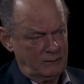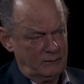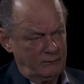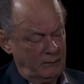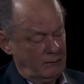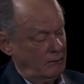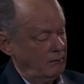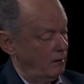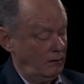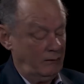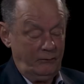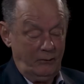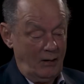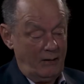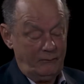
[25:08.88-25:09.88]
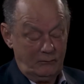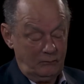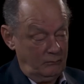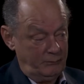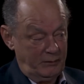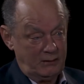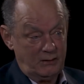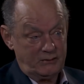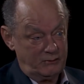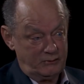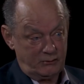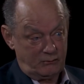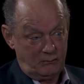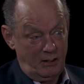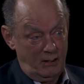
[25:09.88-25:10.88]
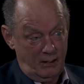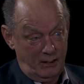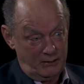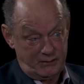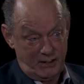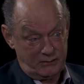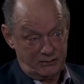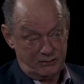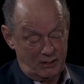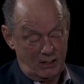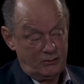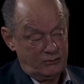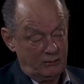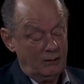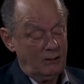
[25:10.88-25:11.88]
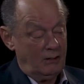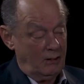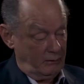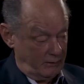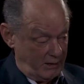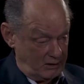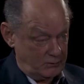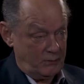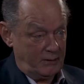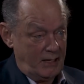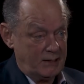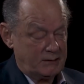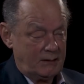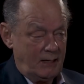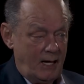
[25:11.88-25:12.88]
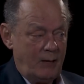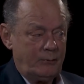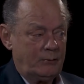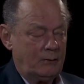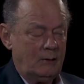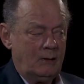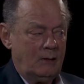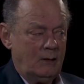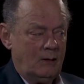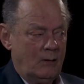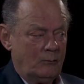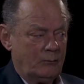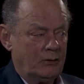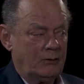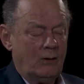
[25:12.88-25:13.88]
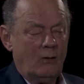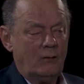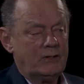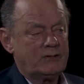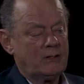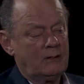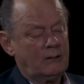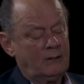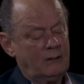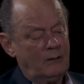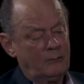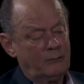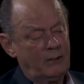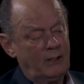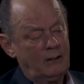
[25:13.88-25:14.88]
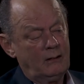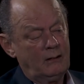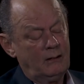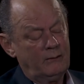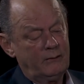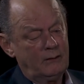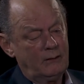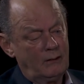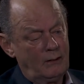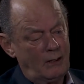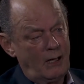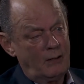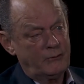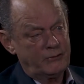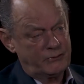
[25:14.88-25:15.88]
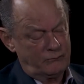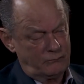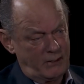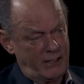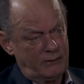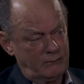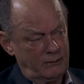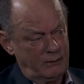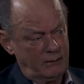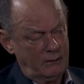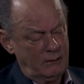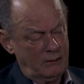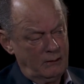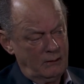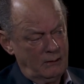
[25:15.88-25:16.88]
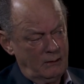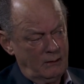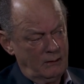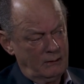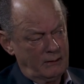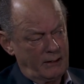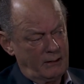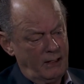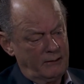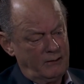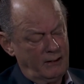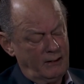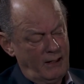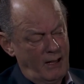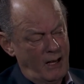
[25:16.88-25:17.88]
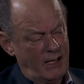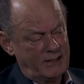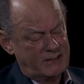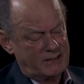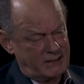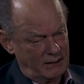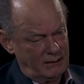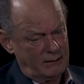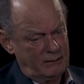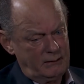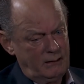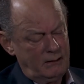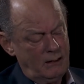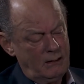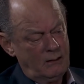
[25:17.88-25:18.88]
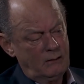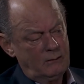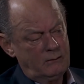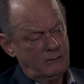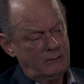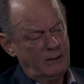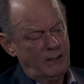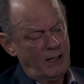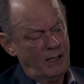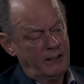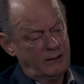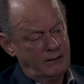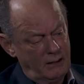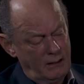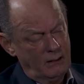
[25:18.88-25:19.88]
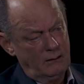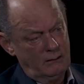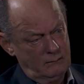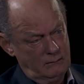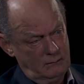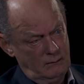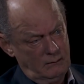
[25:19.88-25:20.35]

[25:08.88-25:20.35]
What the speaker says: living, and if you have to, because it's existential, that's what has to happen. But no, it's under the umbrella of an alarmist rhetoric that I think hostility to the idea